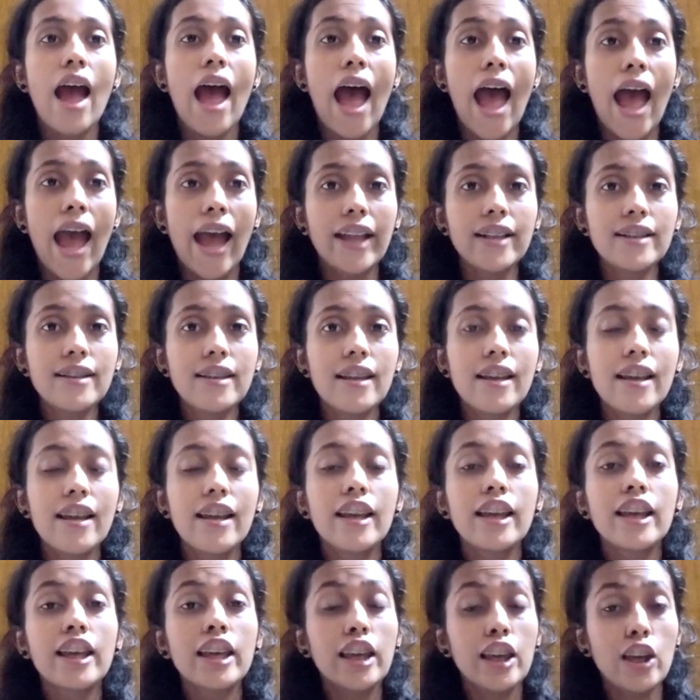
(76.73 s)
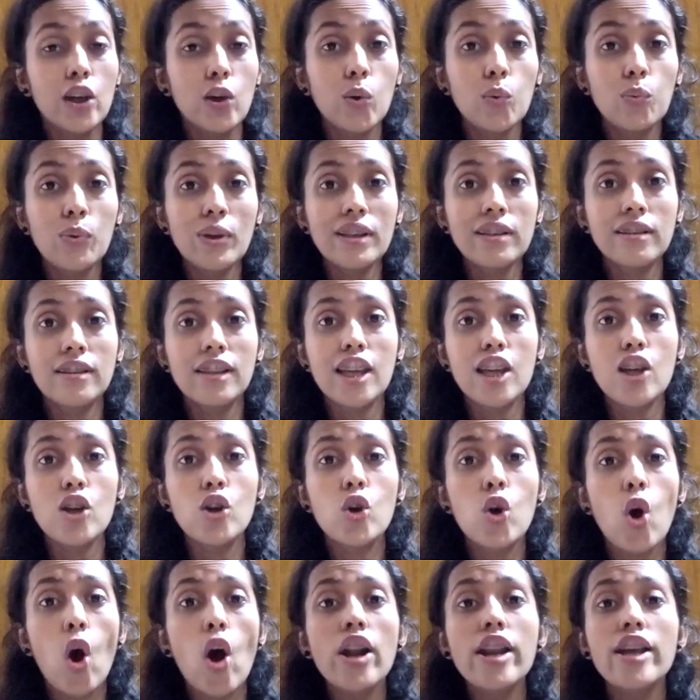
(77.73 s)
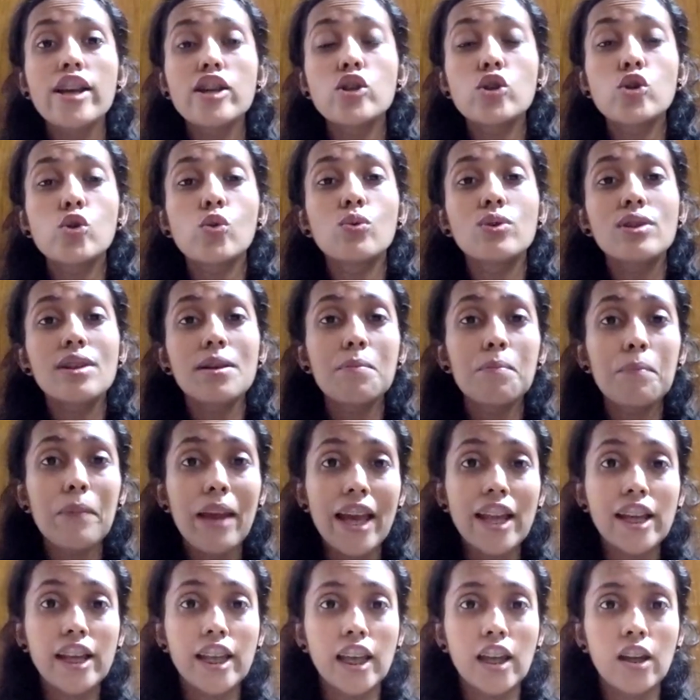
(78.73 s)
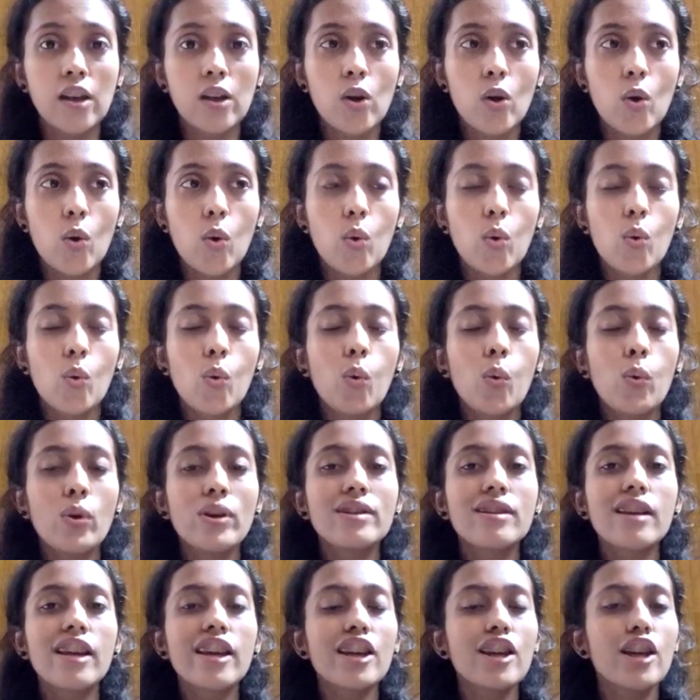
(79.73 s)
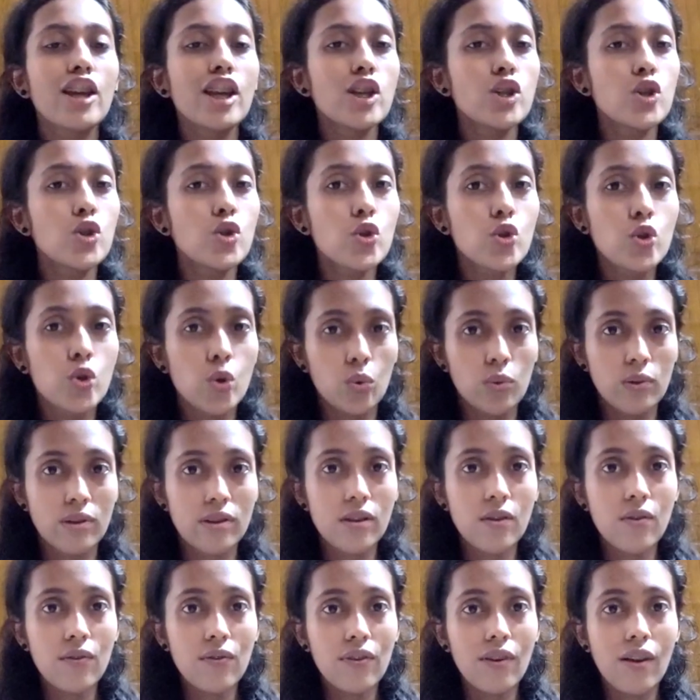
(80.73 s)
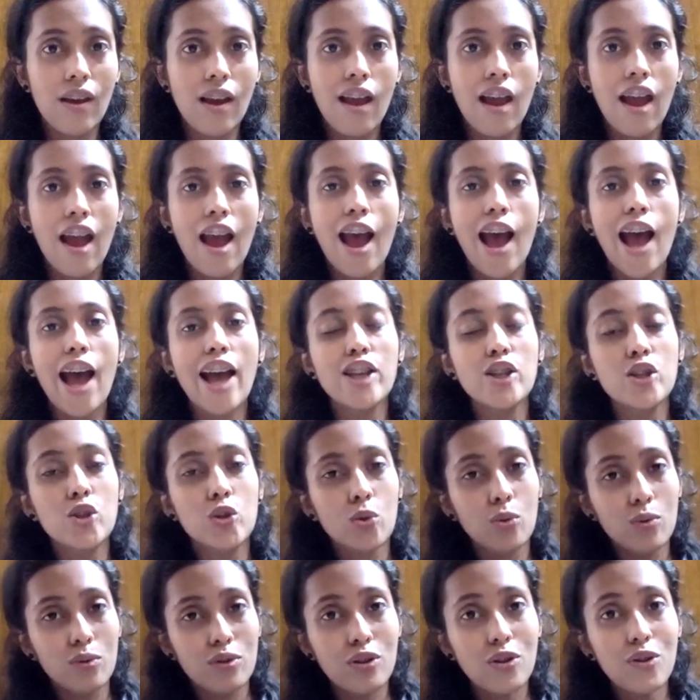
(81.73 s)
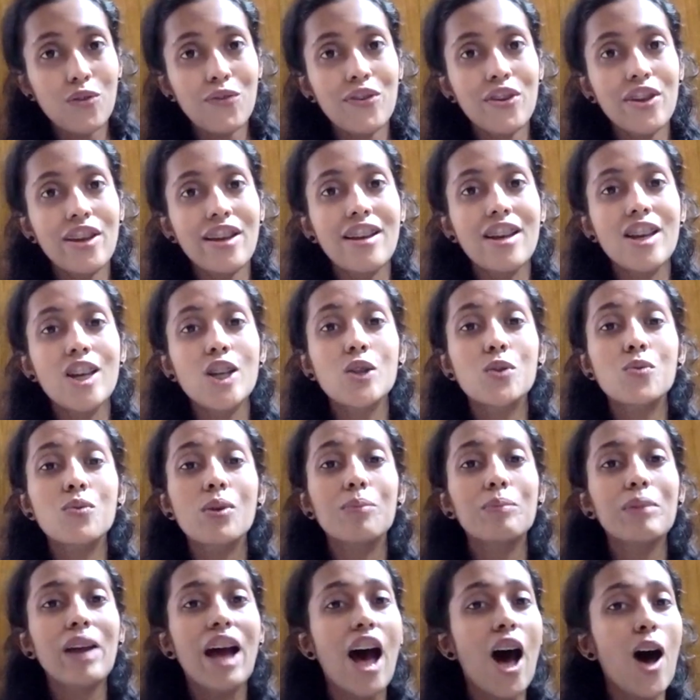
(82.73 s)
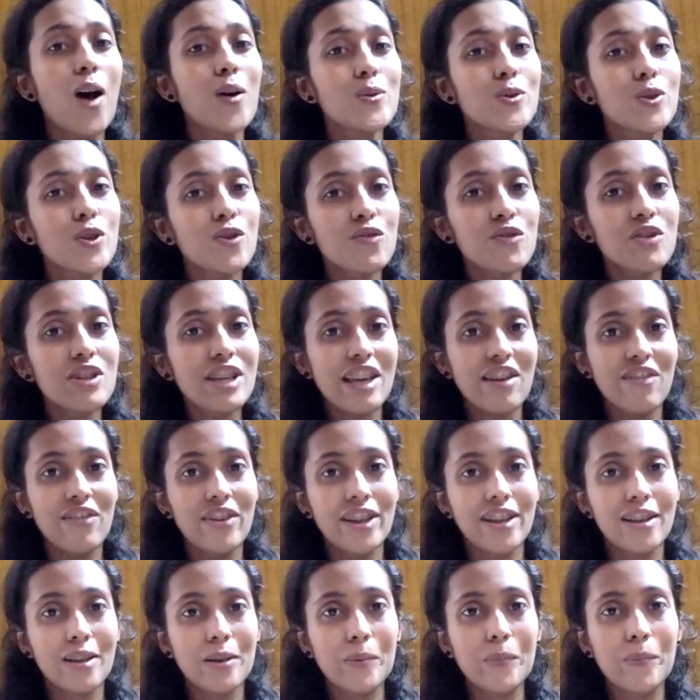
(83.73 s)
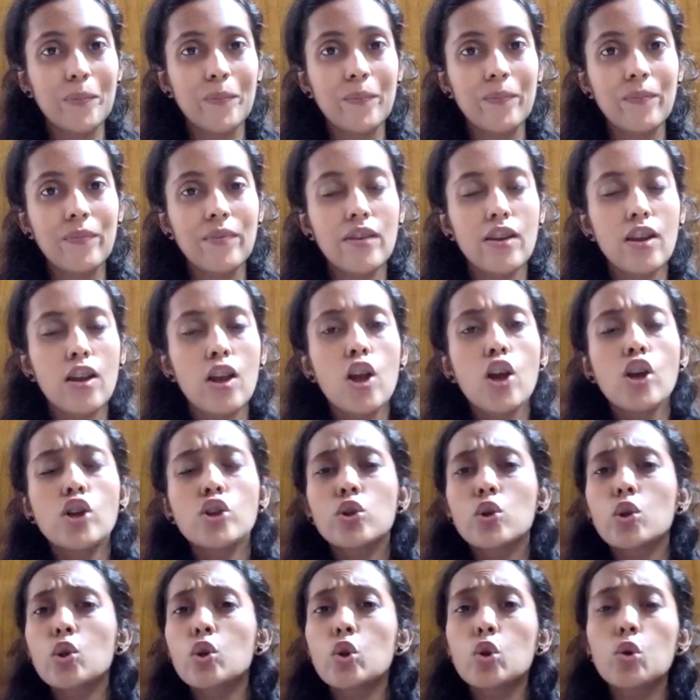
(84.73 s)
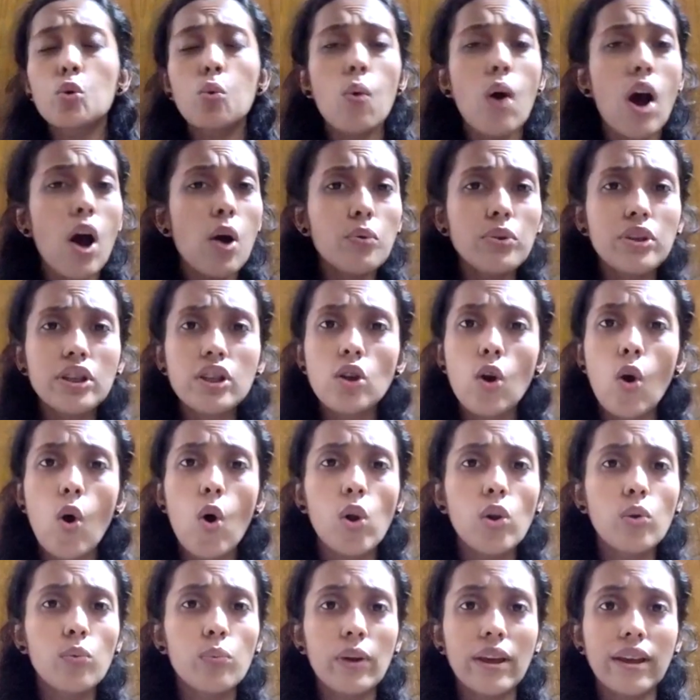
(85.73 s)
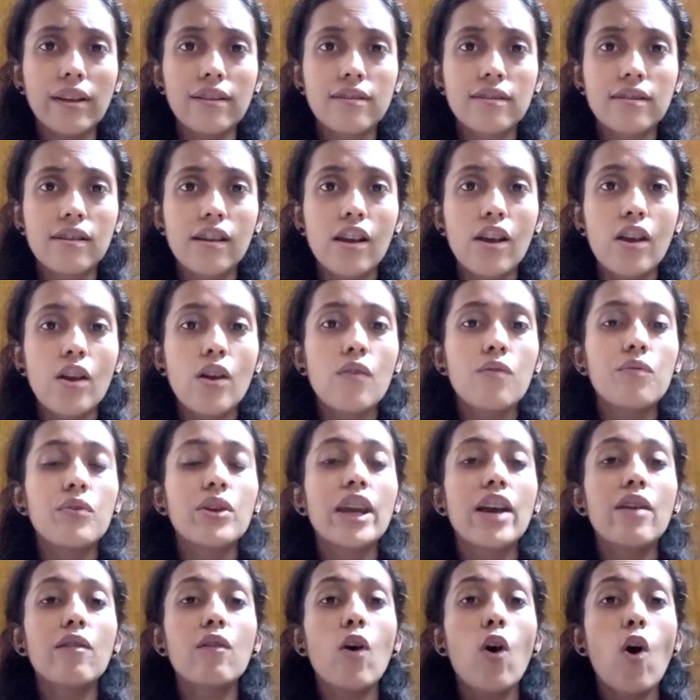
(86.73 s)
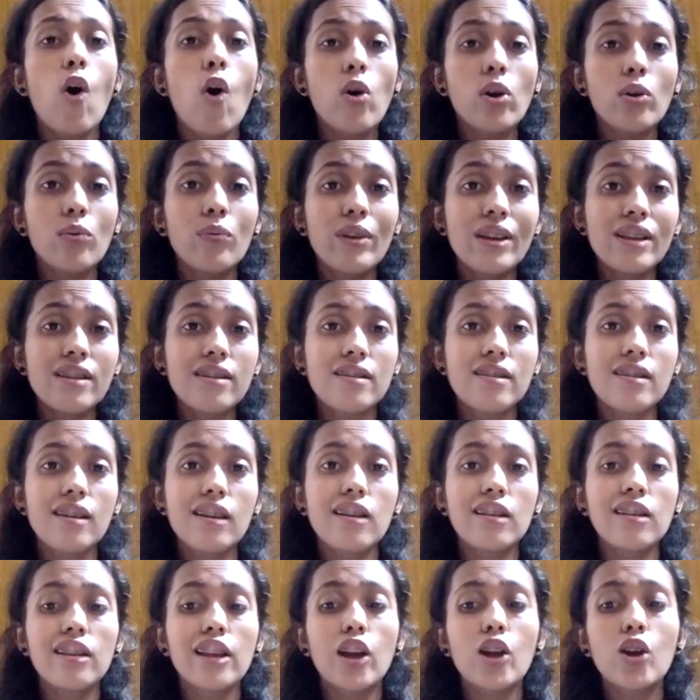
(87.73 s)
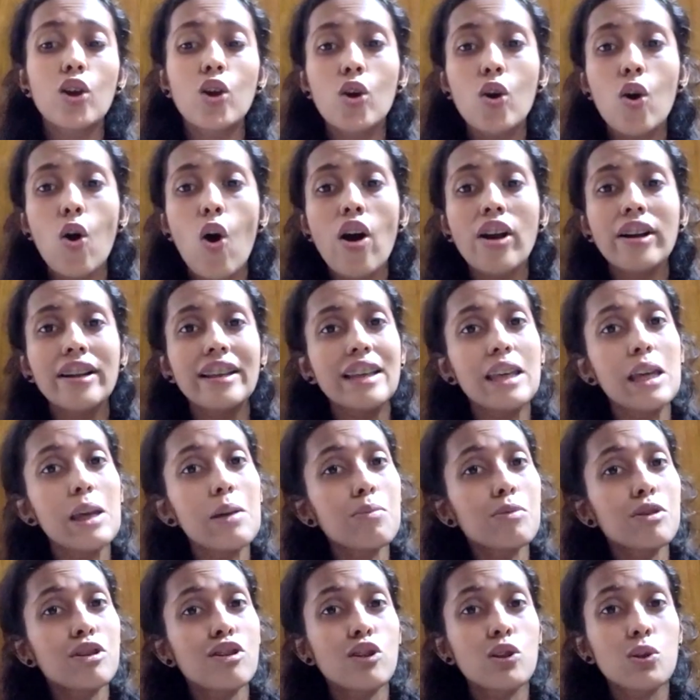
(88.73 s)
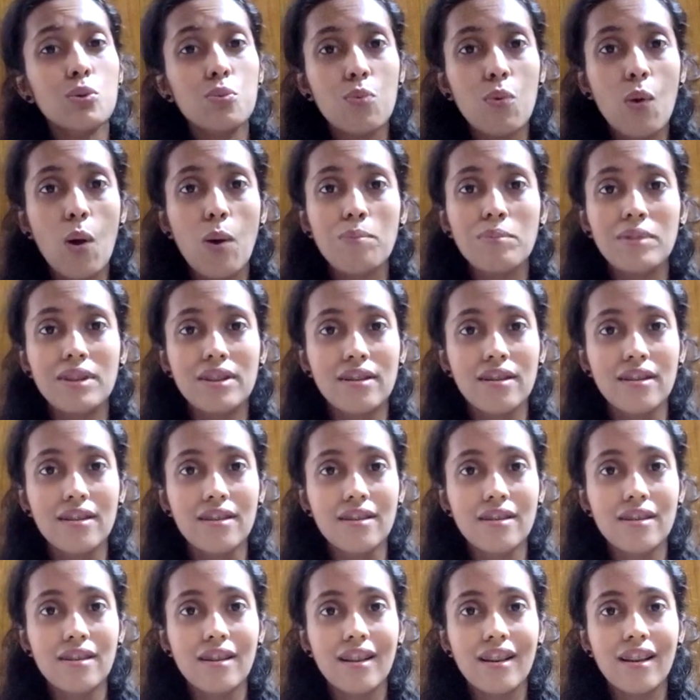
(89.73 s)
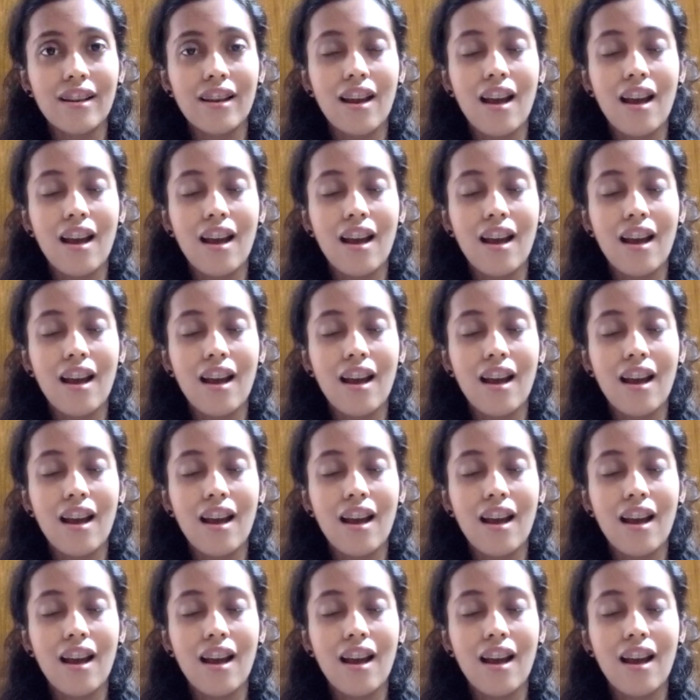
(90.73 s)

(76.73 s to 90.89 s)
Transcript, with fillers: And here we see God has chosen Mary, who is engaged to Joseph, and Joseph is from the house of David. So, throughout and always, we have always seen that God keeps his promises.